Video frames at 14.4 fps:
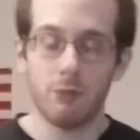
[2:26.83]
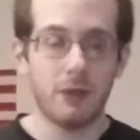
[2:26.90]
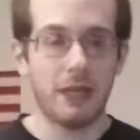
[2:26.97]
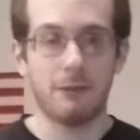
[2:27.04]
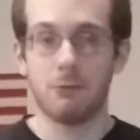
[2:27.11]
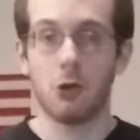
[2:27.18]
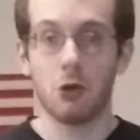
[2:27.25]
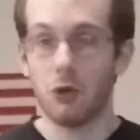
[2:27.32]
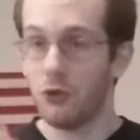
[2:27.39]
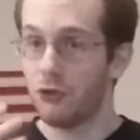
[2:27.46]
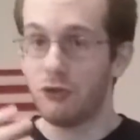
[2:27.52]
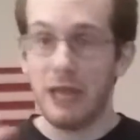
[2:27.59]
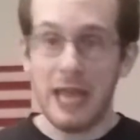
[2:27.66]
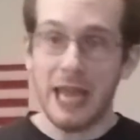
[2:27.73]
like
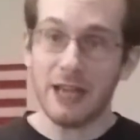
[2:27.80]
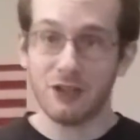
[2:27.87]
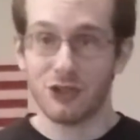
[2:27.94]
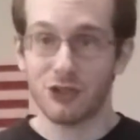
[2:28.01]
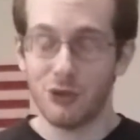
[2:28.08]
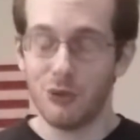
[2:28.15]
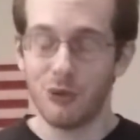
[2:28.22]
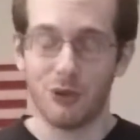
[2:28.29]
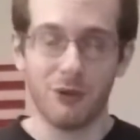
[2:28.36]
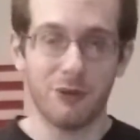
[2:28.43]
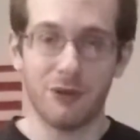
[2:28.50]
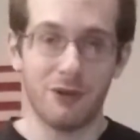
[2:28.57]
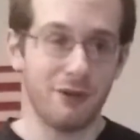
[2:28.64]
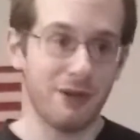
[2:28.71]
girls can't shoot
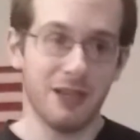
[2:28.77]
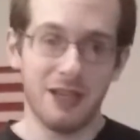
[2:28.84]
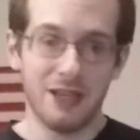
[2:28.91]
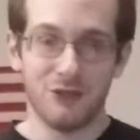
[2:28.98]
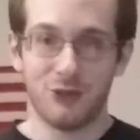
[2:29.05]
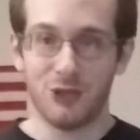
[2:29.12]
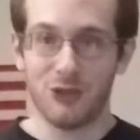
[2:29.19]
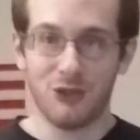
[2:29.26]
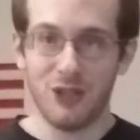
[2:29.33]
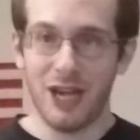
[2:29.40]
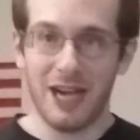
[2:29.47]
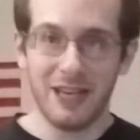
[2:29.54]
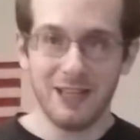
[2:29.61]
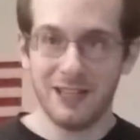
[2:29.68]
or they're just
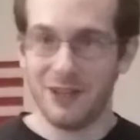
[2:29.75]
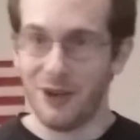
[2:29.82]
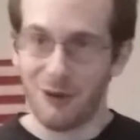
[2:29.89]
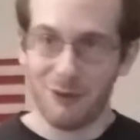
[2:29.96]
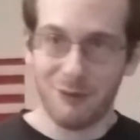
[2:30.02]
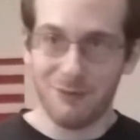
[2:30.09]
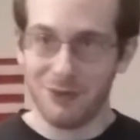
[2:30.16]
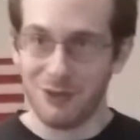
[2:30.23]
not, you know,